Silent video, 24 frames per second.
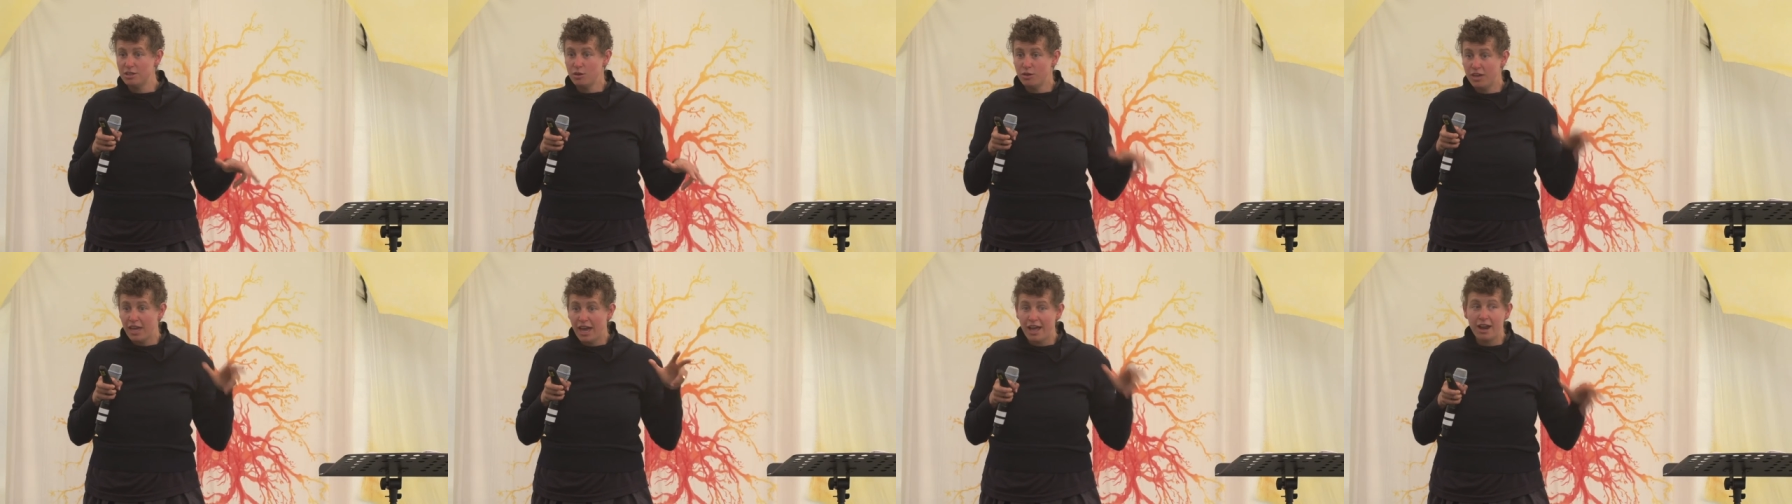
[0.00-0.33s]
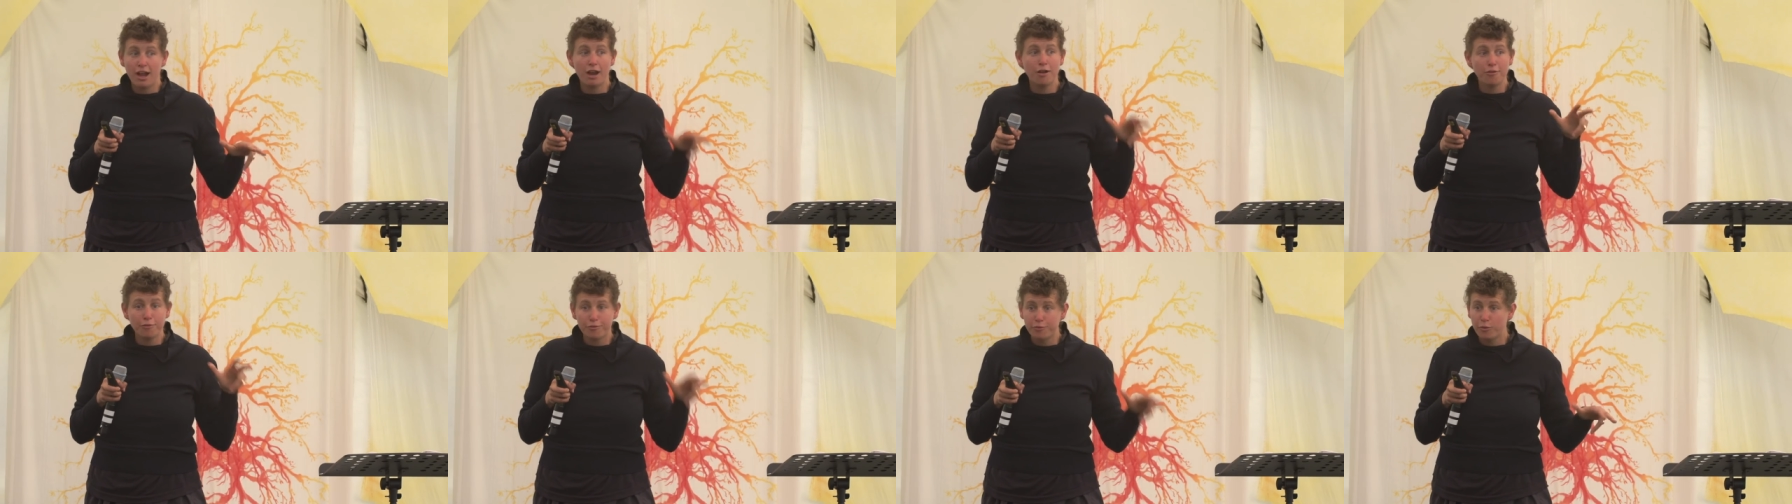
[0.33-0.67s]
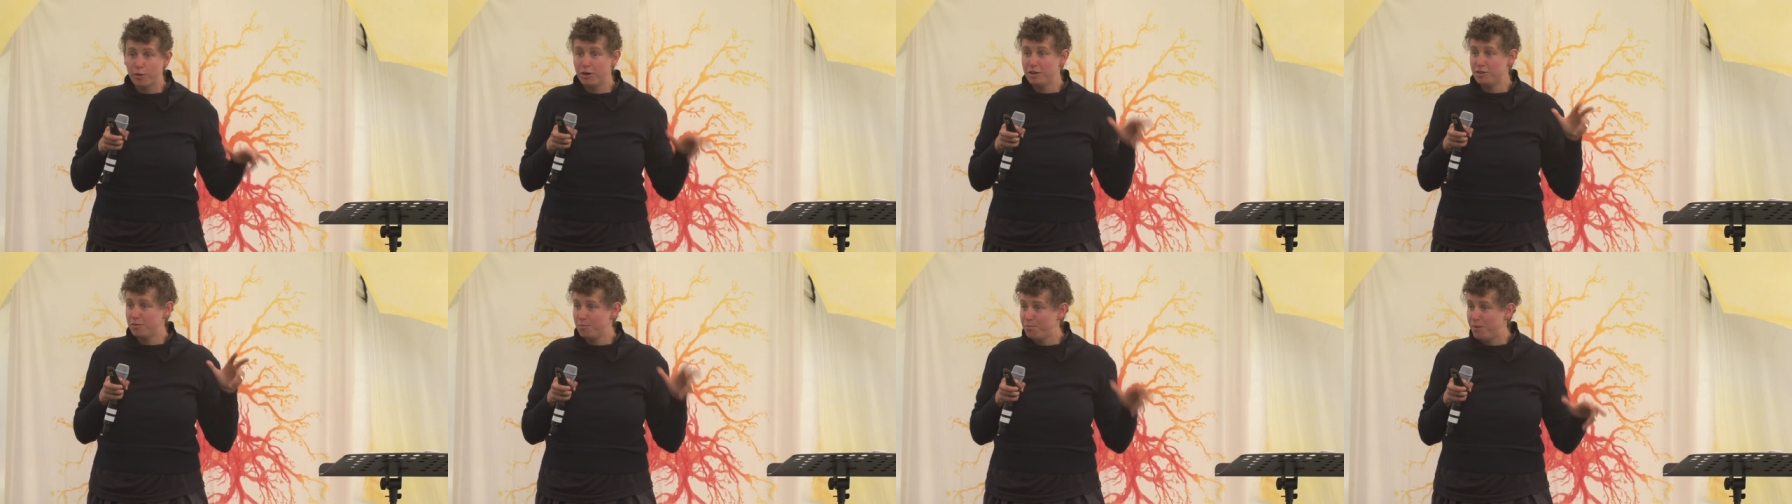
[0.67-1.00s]
you cannot
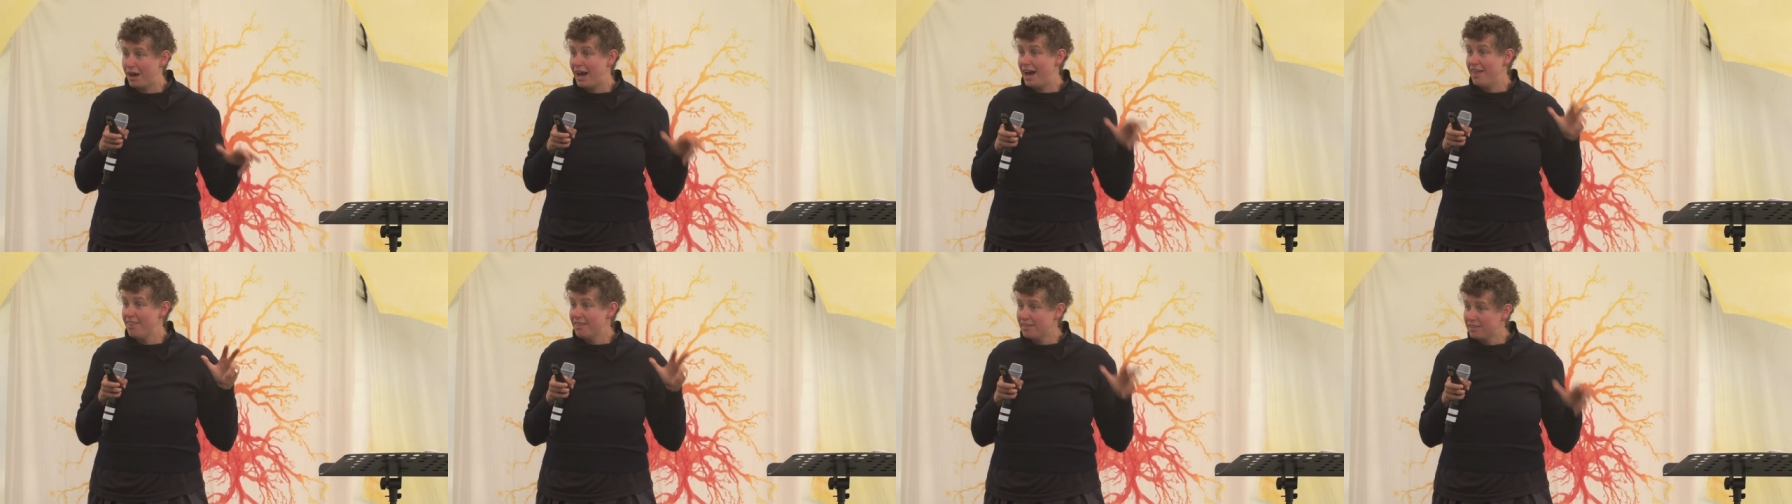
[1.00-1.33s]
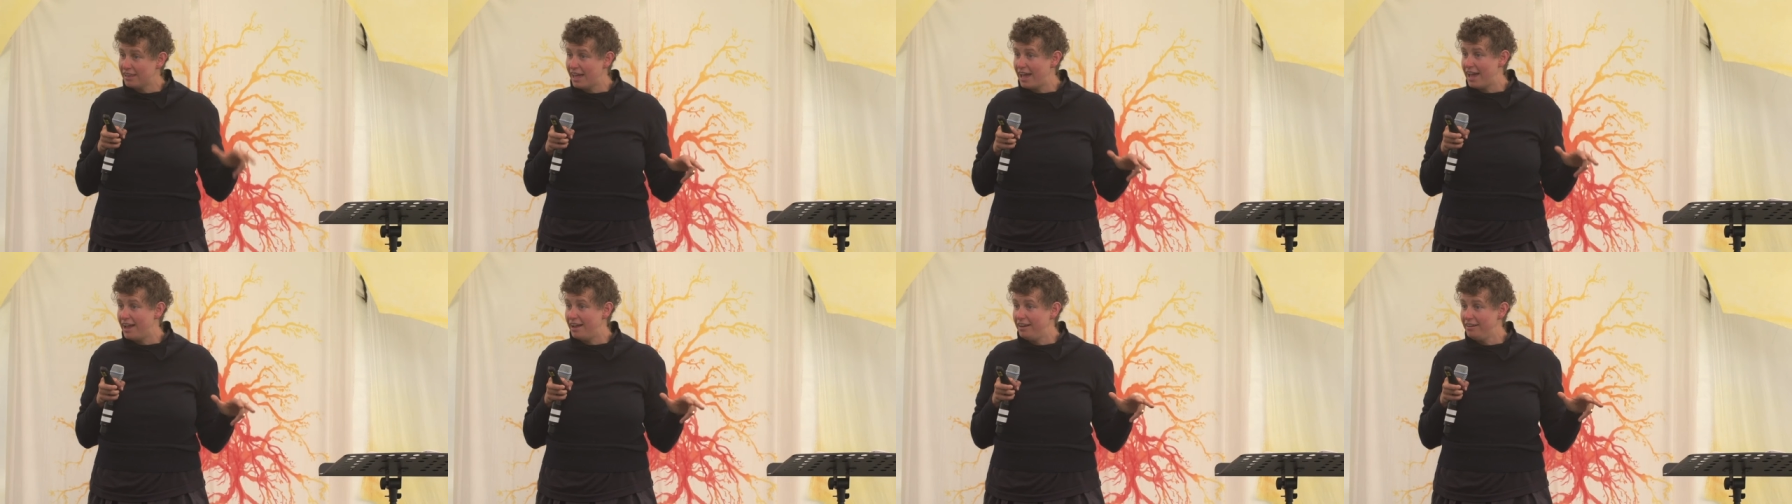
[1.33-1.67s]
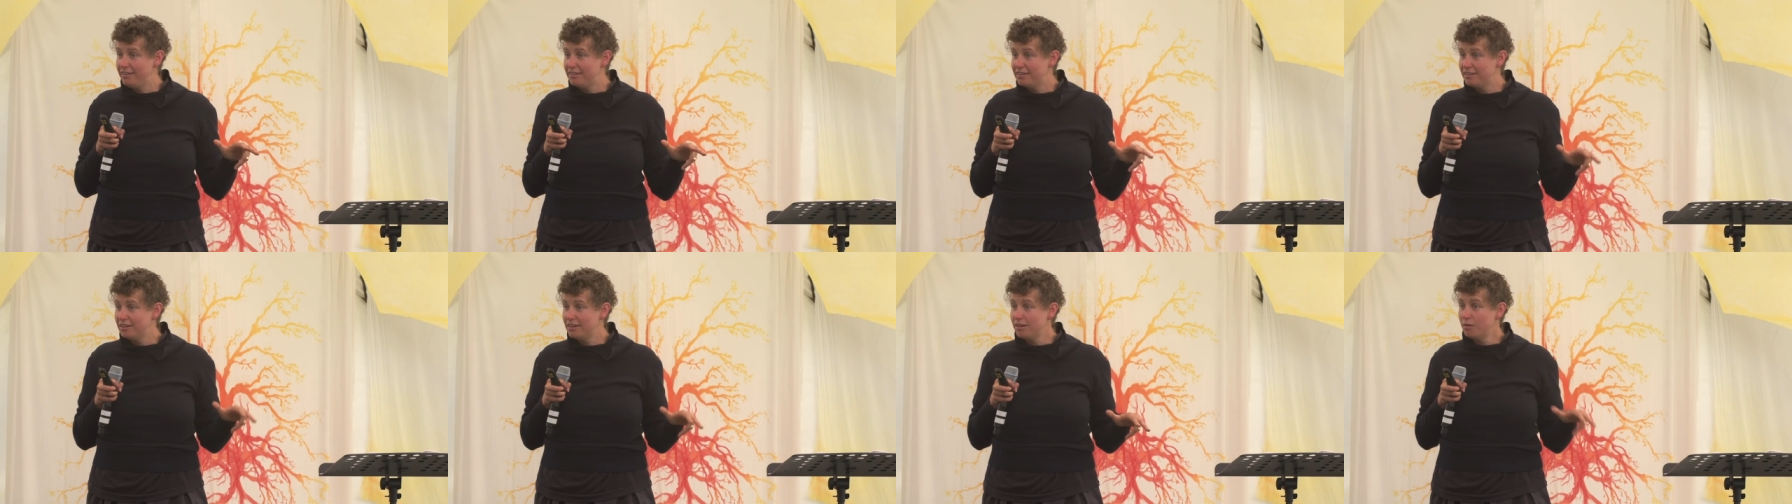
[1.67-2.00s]
afford to buy the
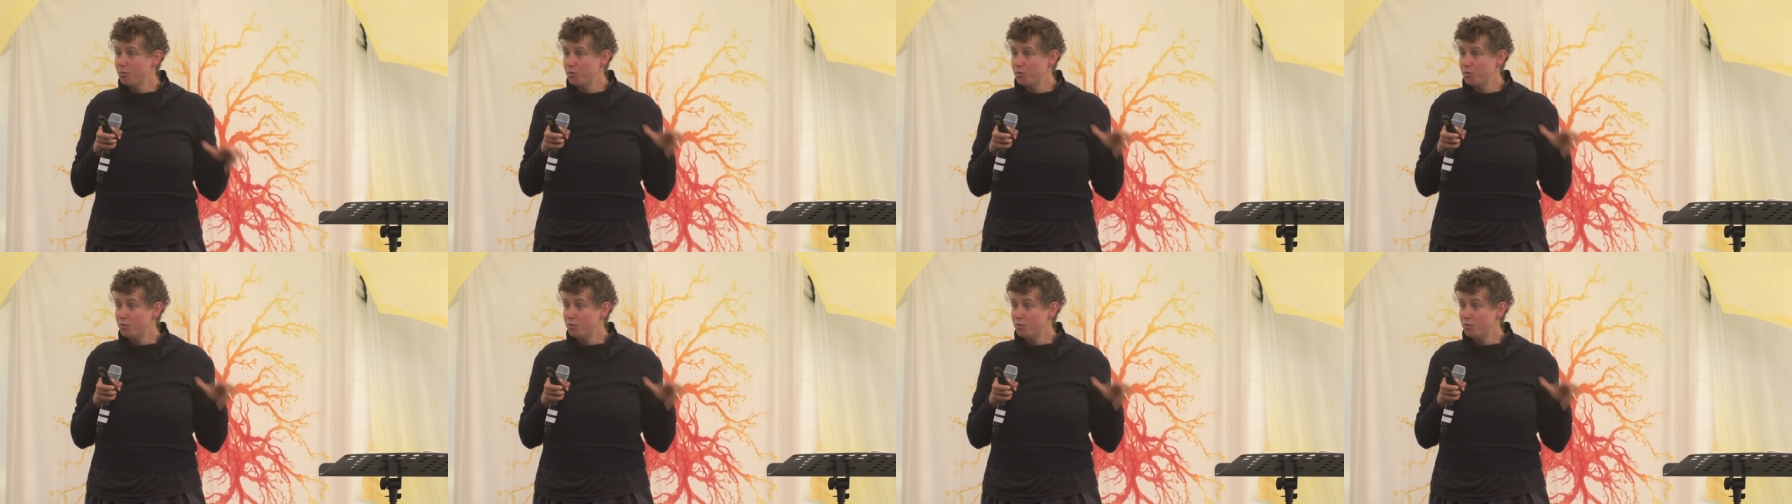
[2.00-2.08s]
land